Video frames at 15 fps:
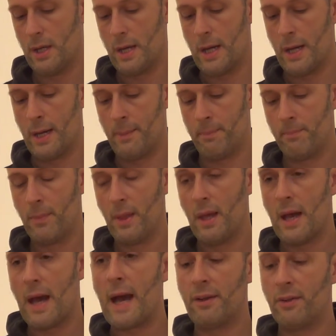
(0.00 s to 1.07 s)
Um,
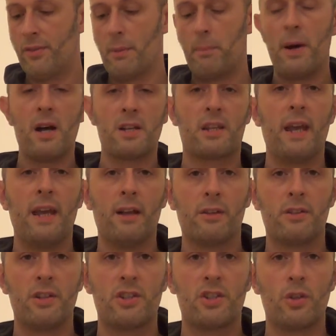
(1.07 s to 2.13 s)
and the
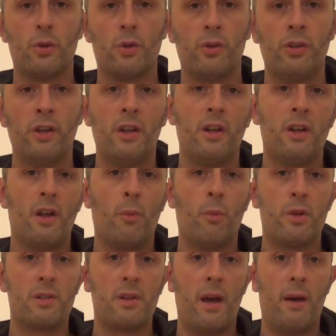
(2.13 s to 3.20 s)
basket-hilted sword
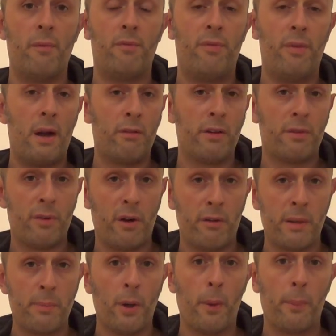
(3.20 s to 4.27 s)
was uh, very,
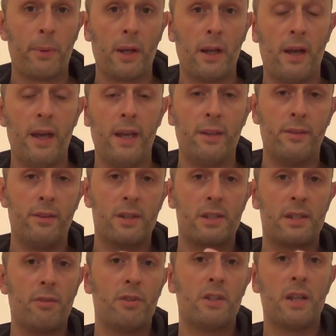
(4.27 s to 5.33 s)
very popular in the
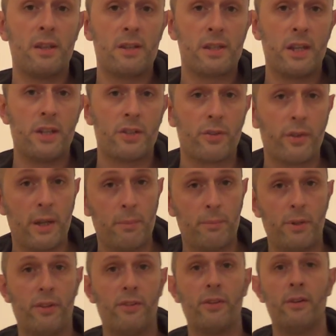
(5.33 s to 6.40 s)
17th century in
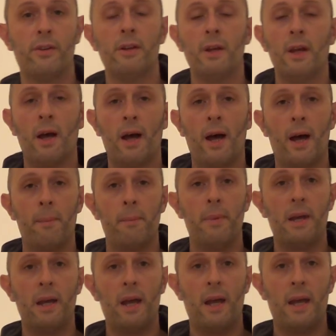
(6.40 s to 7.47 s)
Britain
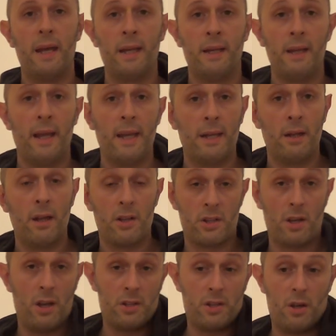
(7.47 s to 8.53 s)
um, in, in, as,
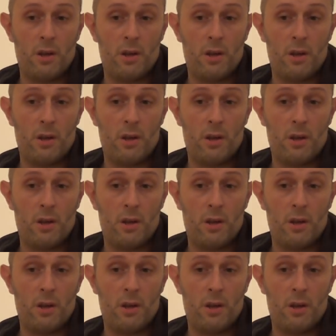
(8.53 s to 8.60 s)
as a,